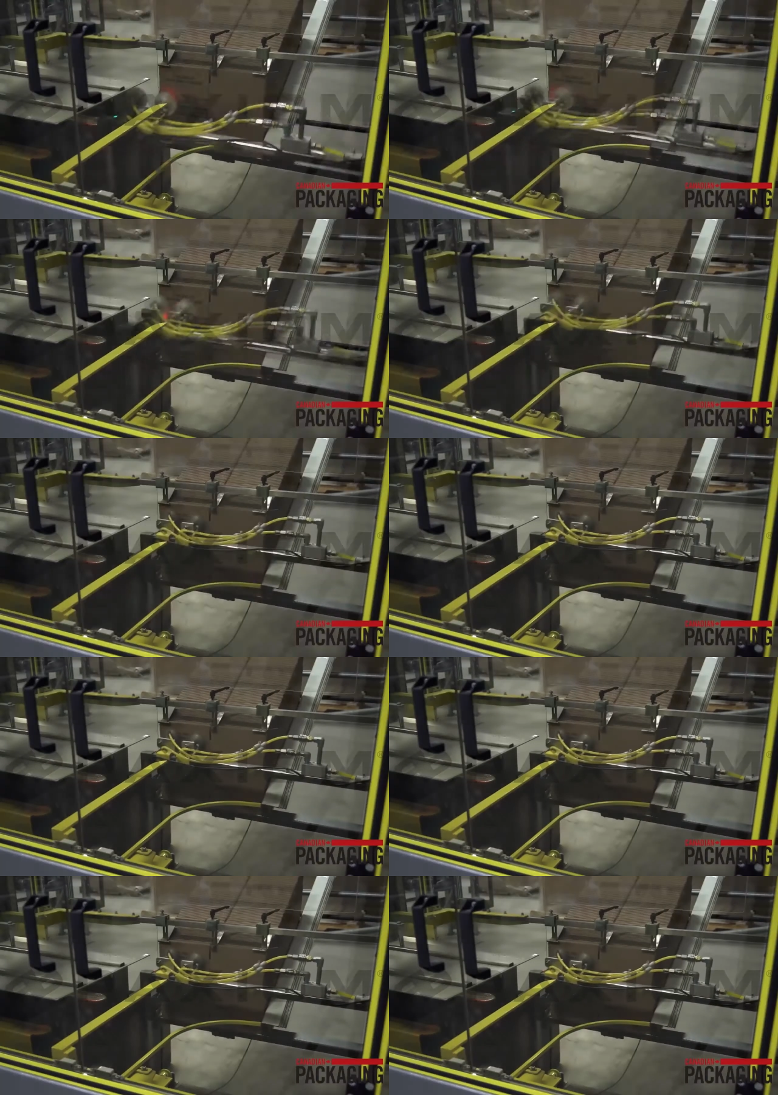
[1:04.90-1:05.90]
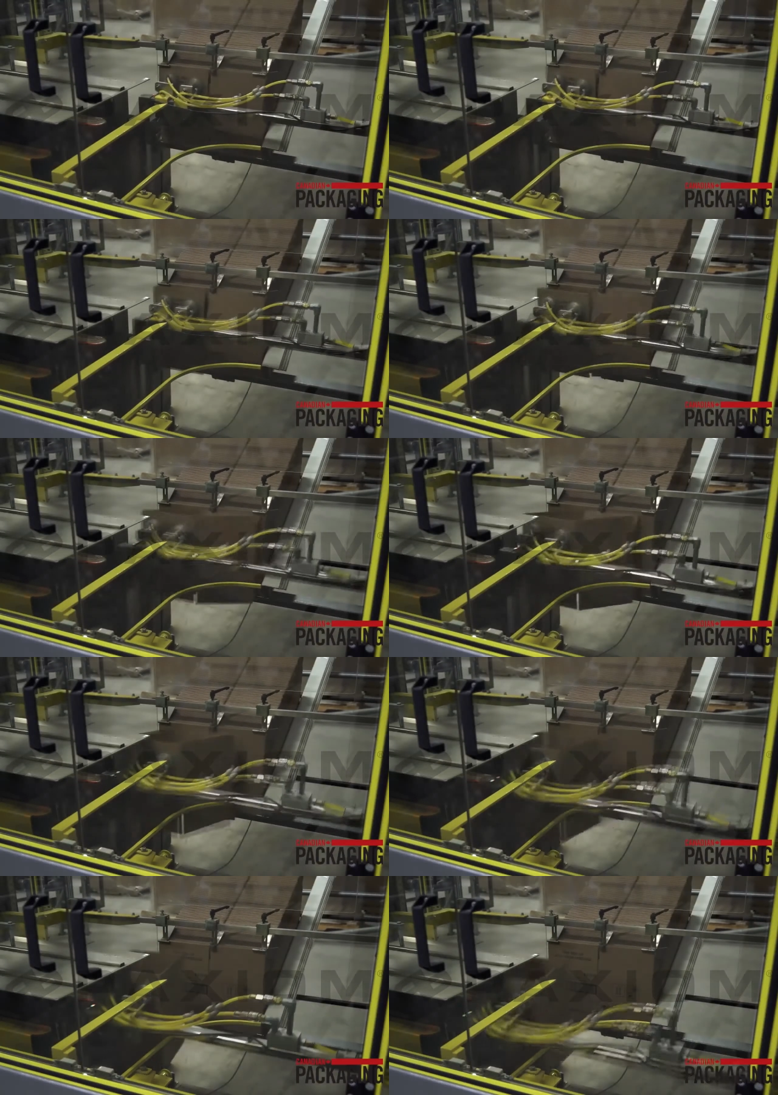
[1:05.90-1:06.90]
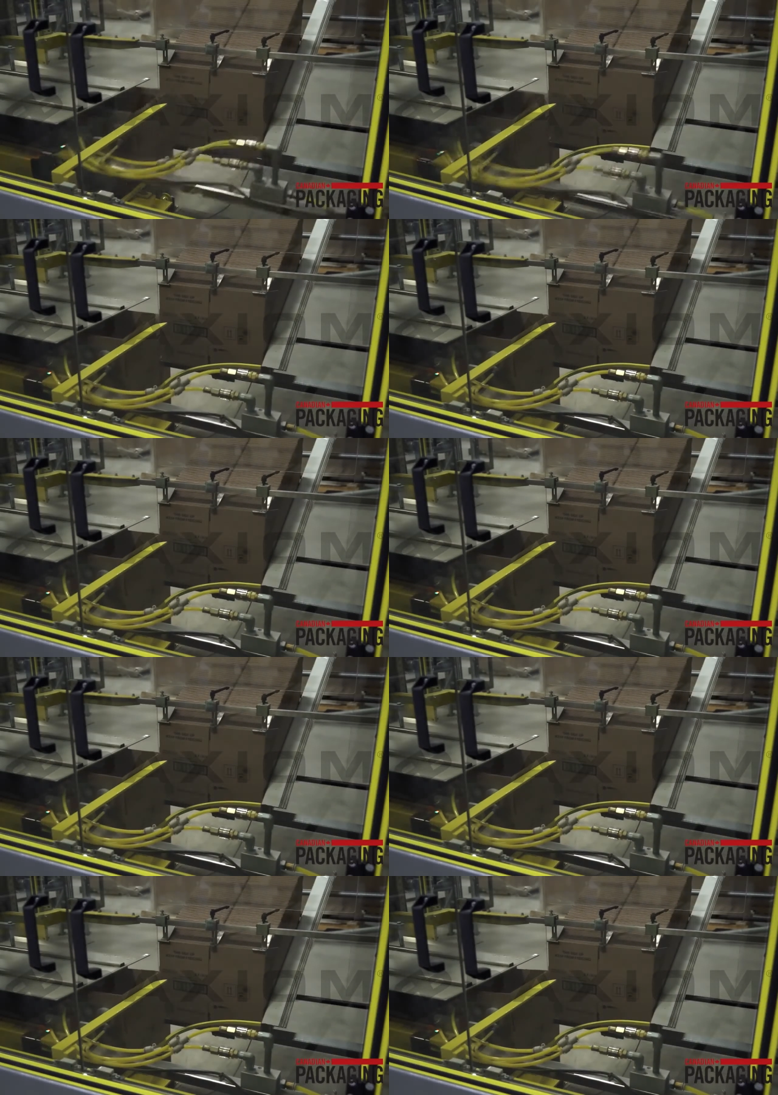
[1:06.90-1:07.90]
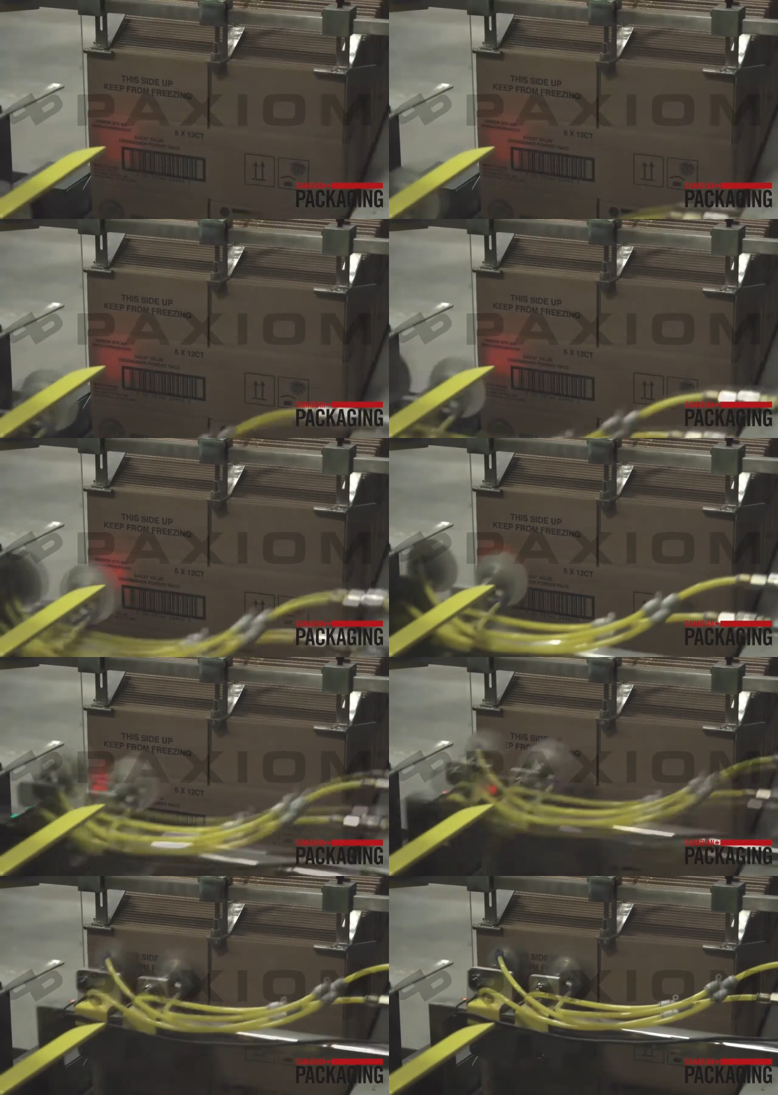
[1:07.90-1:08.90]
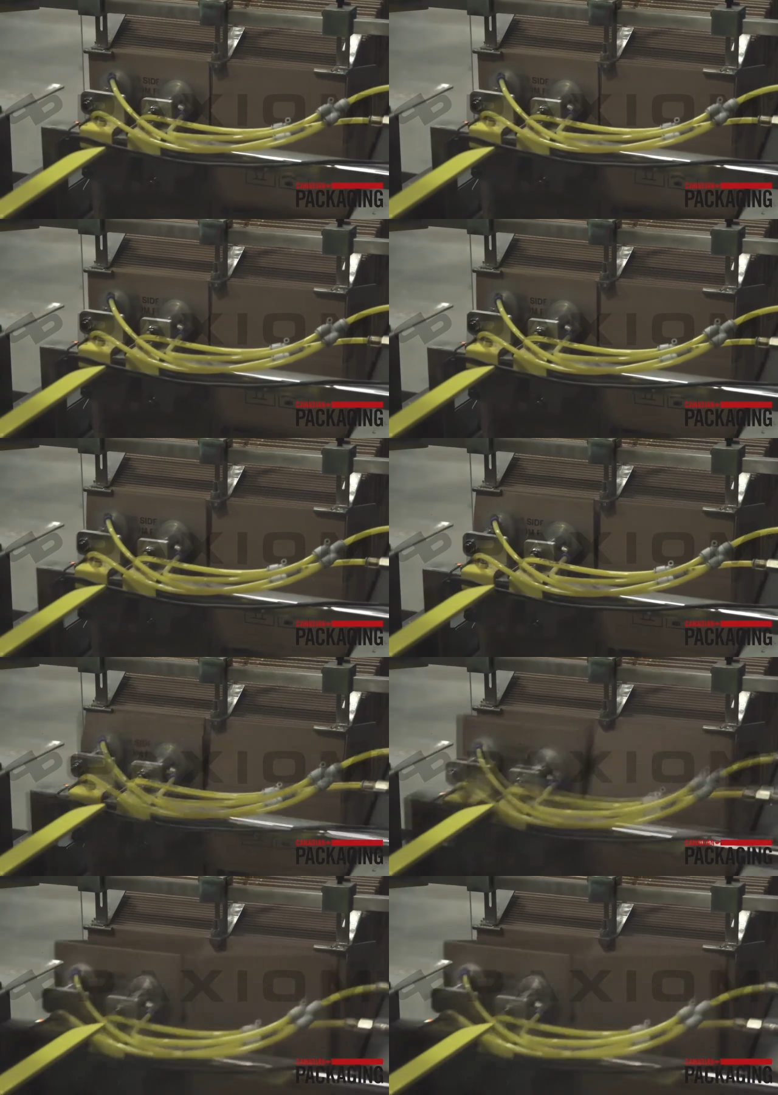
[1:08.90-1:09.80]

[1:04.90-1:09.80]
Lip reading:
No face is visible, so there are no lips to read.